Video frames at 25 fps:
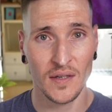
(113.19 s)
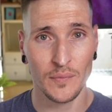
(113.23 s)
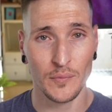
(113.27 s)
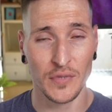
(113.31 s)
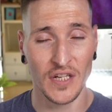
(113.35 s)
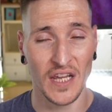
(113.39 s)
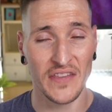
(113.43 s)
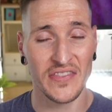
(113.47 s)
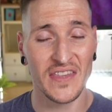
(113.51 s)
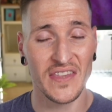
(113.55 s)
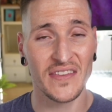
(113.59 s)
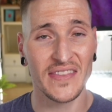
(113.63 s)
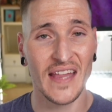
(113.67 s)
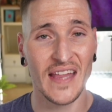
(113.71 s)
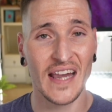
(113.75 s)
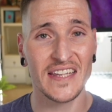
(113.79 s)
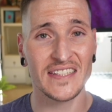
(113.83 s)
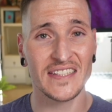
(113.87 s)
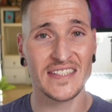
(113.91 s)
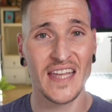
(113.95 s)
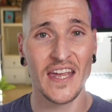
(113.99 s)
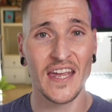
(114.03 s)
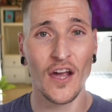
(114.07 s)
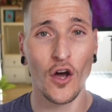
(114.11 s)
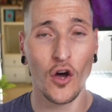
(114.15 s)
But I think that
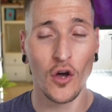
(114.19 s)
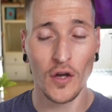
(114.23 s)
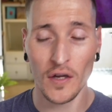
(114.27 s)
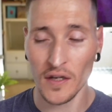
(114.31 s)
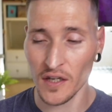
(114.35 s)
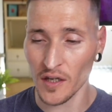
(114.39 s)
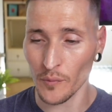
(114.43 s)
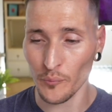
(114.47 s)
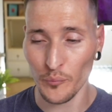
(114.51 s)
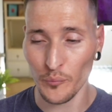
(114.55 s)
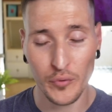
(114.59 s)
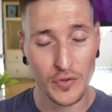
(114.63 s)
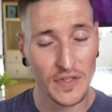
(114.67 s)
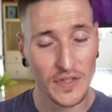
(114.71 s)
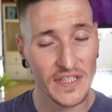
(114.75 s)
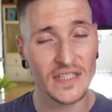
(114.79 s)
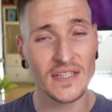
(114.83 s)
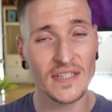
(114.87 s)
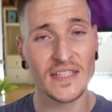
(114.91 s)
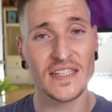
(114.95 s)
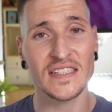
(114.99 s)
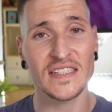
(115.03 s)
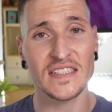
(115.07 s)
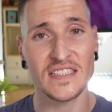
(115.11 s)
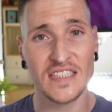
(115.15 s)
is a
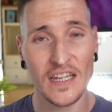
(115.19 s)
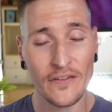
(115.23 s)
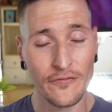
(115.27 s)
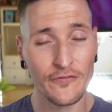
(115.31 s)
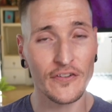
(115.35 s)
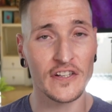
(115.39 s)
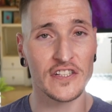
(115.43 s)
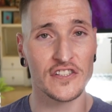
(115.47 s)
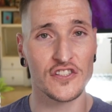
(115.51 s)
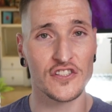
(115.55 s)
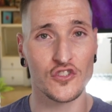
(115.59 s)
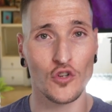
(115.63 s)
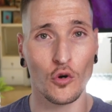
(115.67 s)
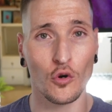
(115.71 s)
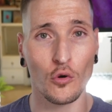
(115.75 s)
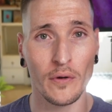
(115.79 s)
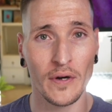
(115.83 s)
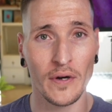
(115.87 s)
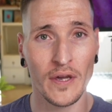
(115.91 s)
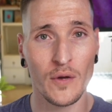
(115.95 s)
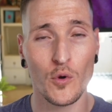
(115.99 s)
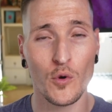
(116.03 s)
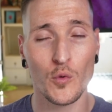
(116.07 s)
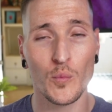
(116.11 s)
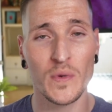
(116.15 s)
completely different
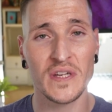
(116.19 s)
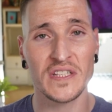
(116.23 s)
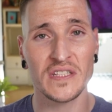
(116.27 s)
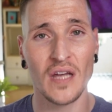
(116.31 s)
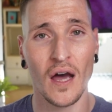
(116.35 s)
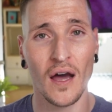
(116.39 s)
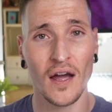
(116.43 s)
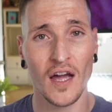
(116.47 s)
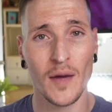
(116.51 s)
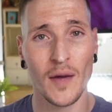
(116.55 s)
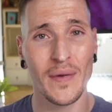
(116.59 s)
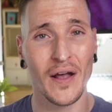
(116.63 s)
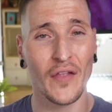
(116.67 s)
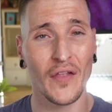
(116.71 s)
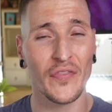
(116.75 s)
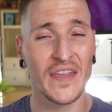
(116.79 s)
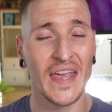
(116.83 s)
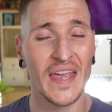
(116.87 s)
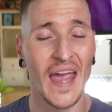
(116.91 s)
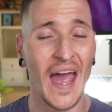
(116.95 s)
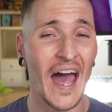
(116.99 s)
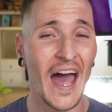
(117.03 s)
story when we talk about the